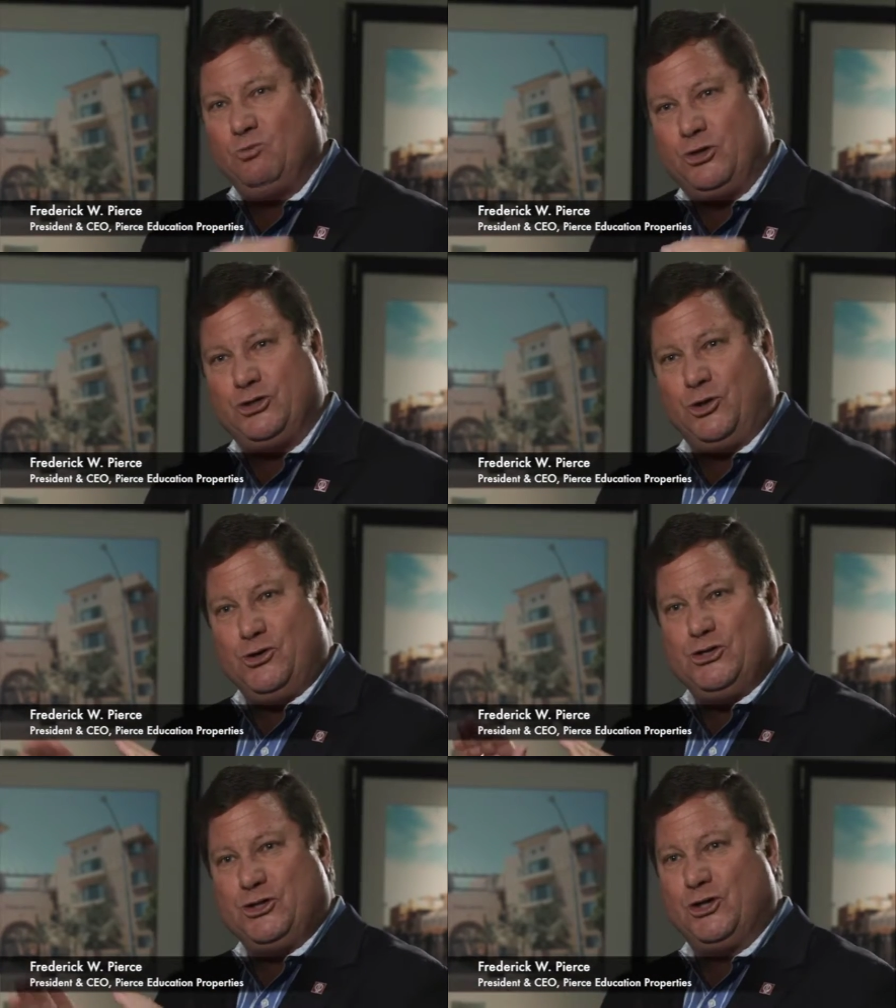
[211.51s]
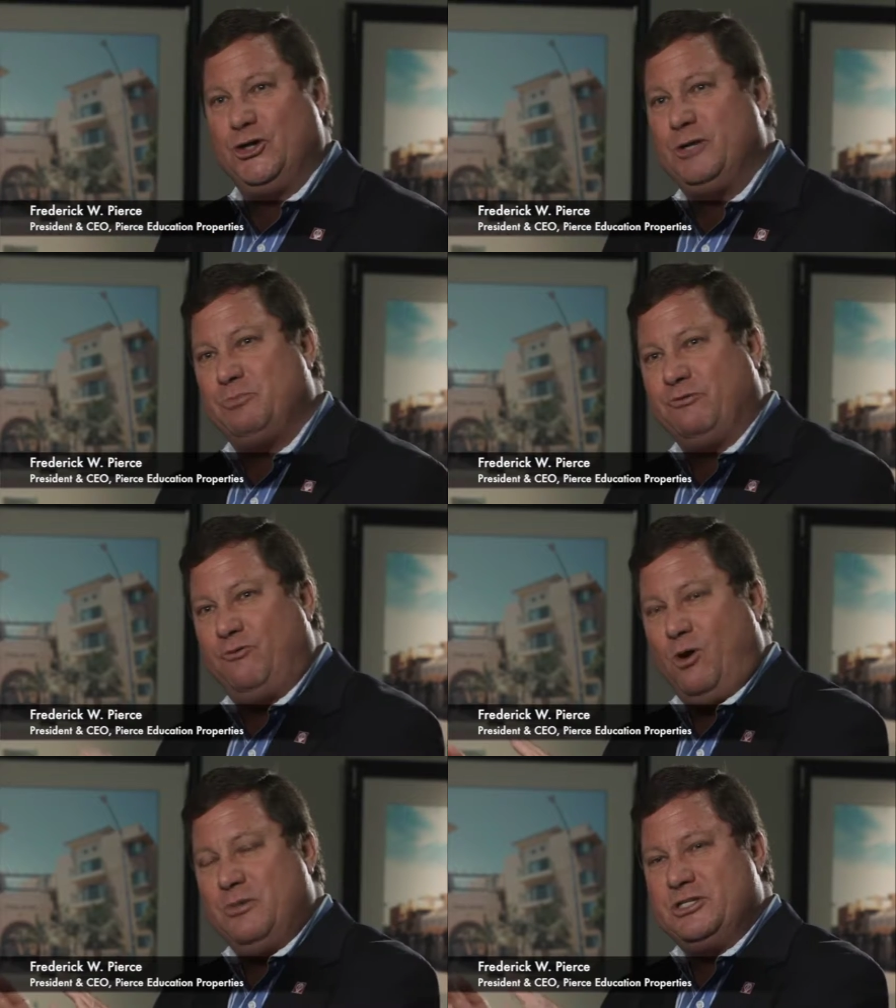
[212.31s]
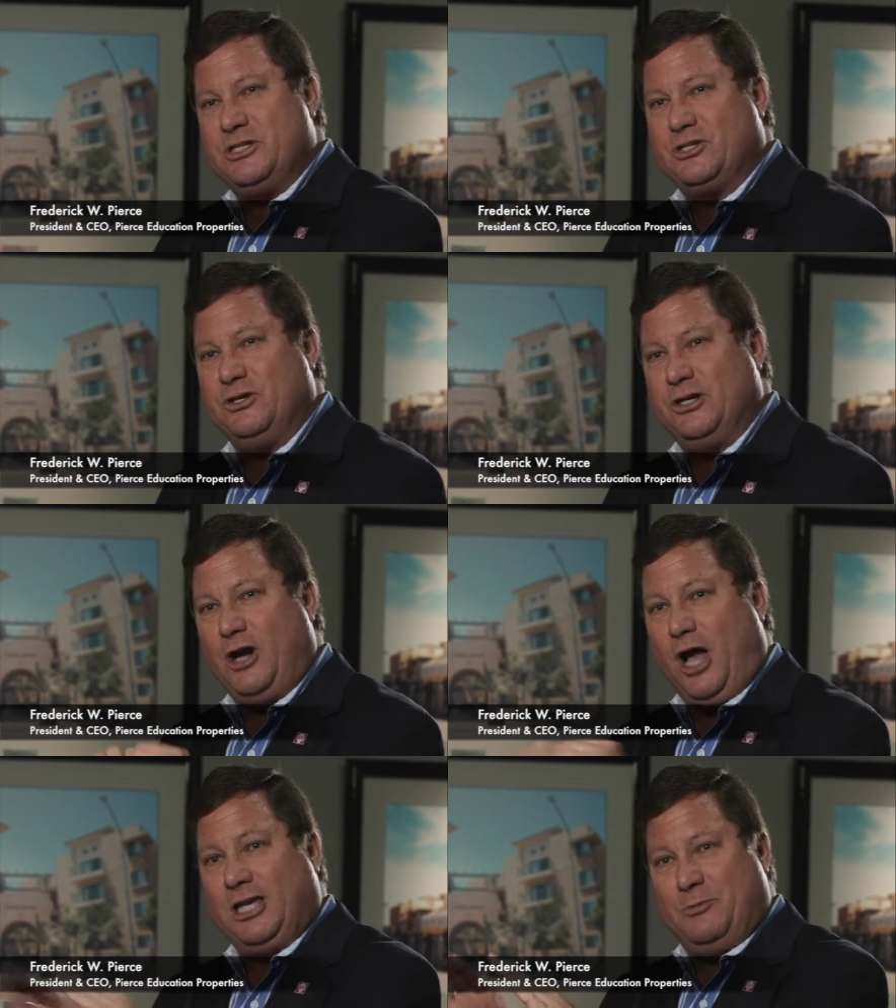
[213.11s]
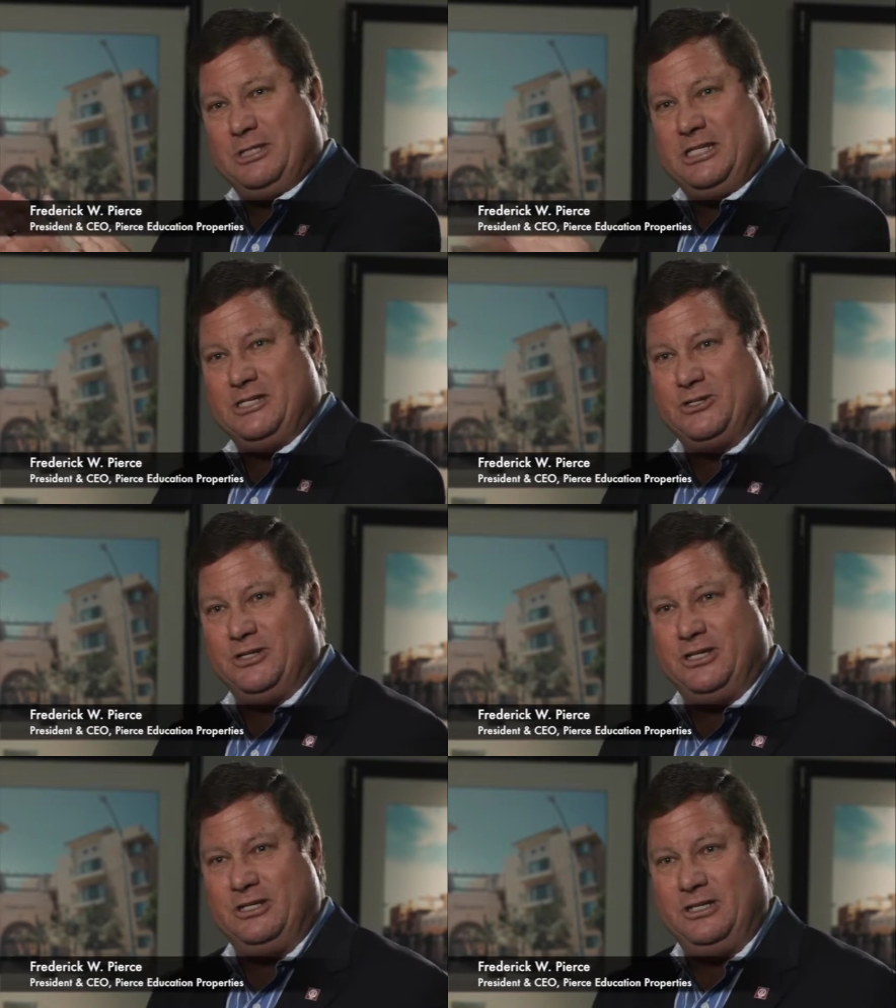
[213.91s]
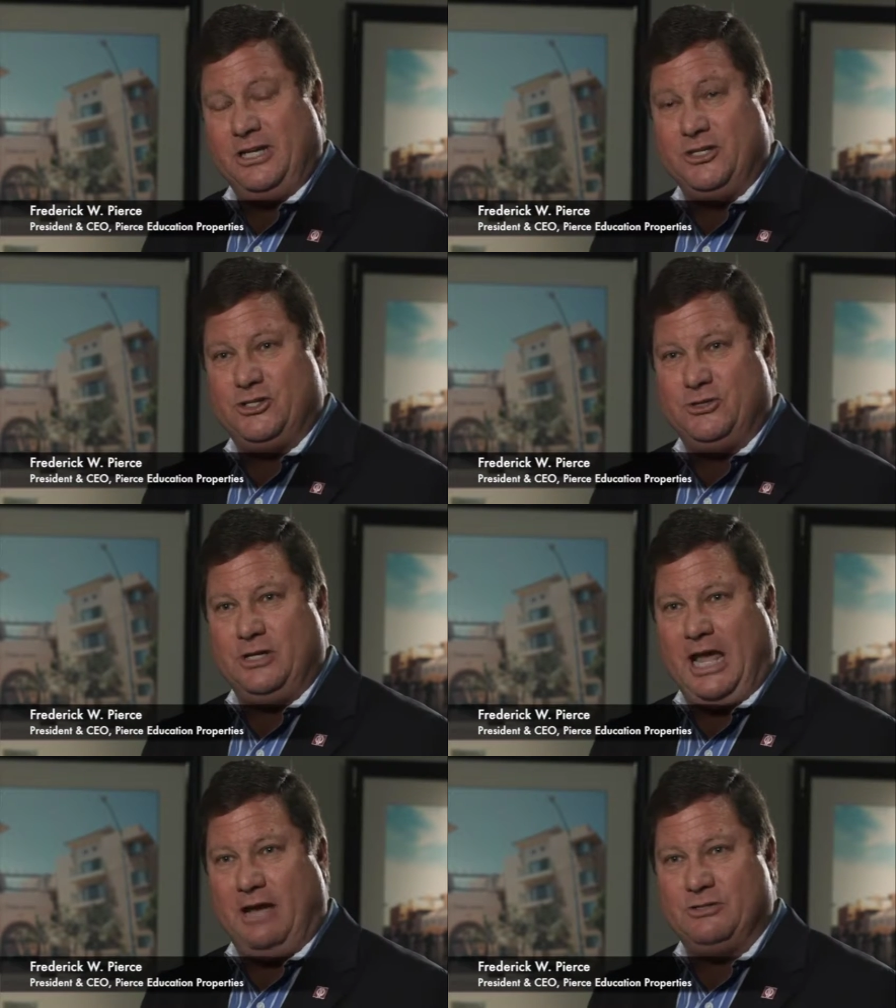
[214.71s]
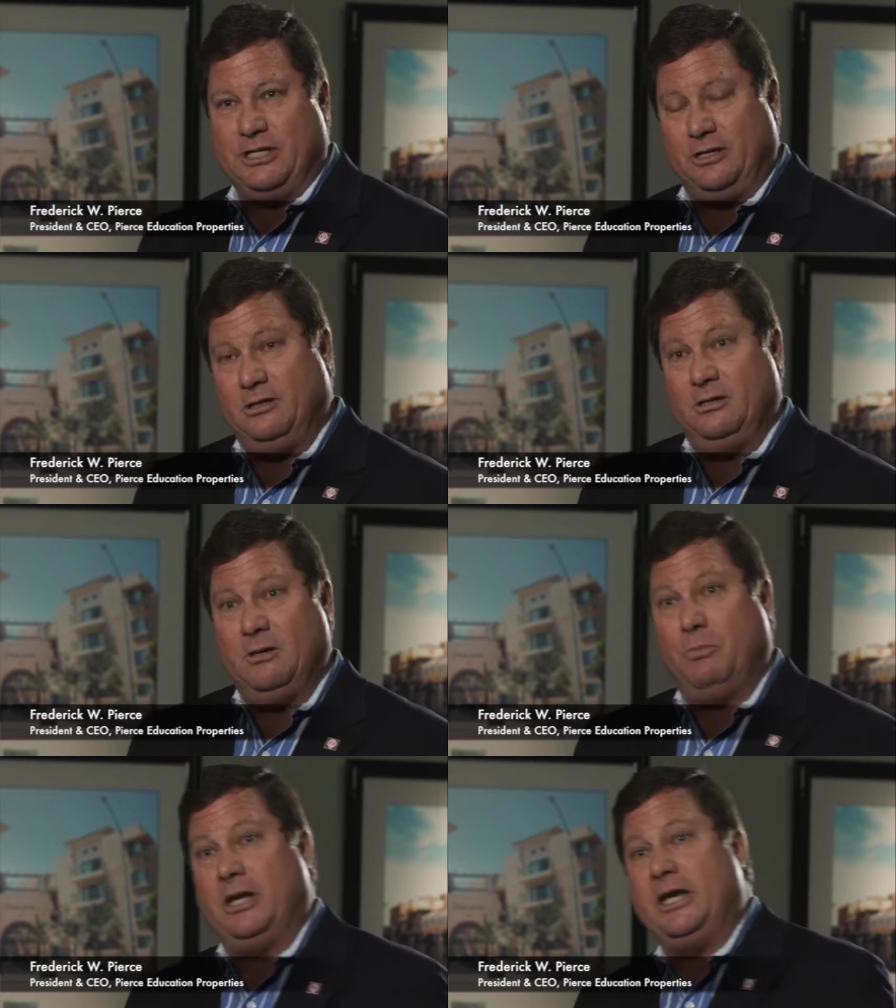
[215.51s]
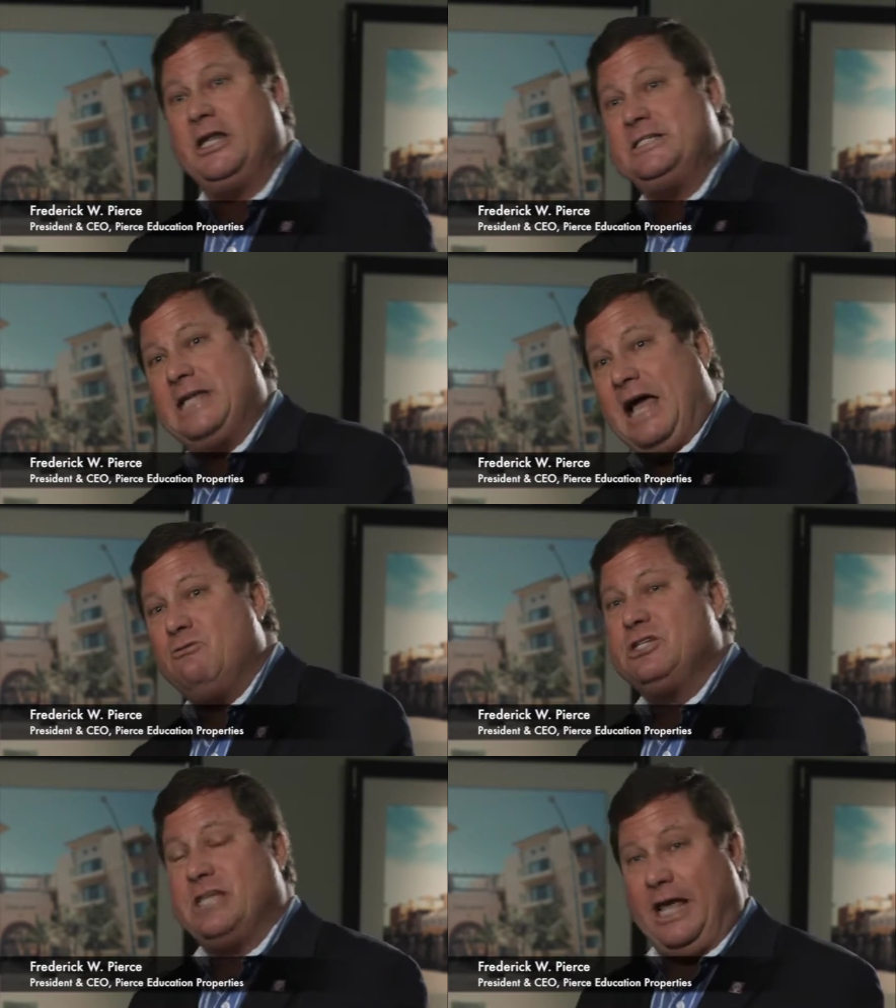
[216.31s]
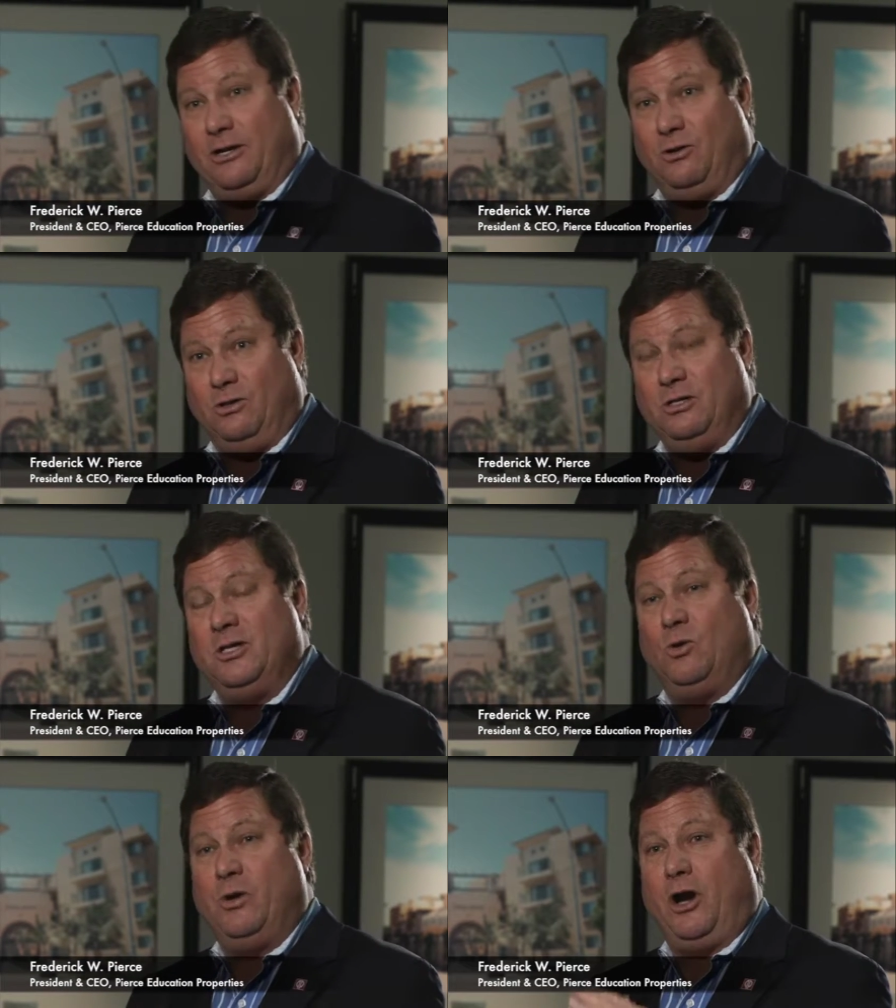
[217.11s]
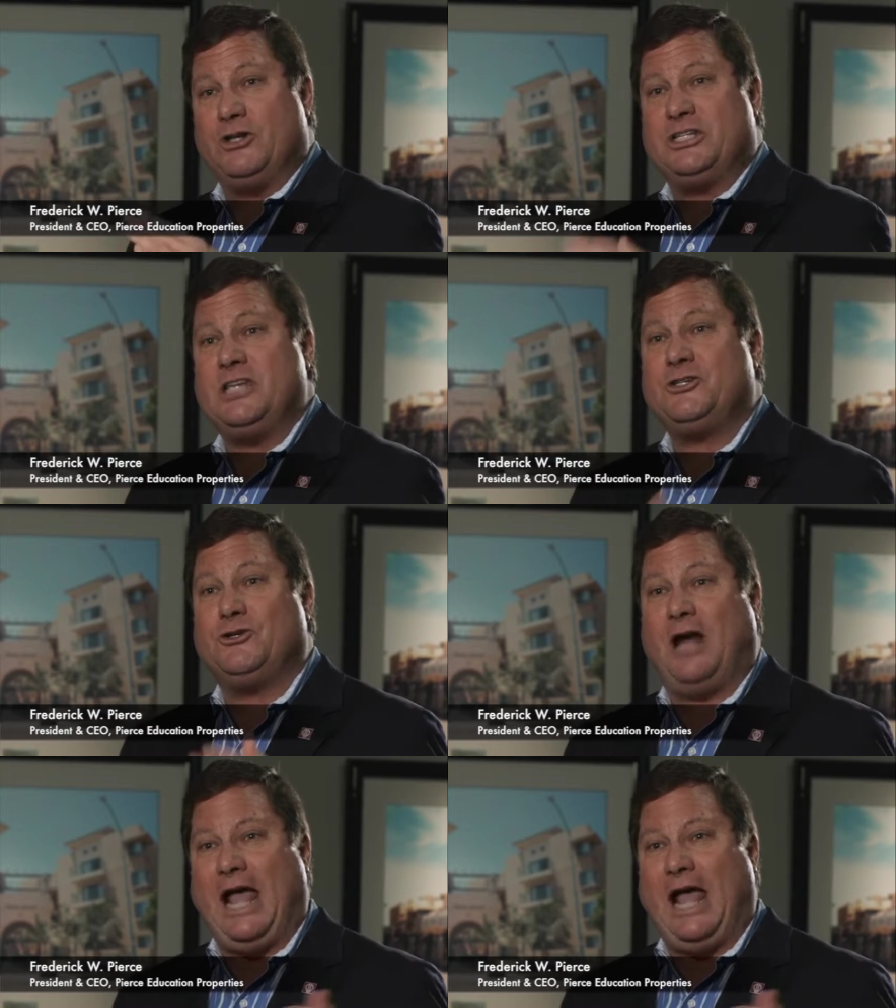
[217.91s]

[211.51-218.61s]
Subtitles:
returns are good and performance is good and occupancy is good in student housing. But in a down cycle, when our sister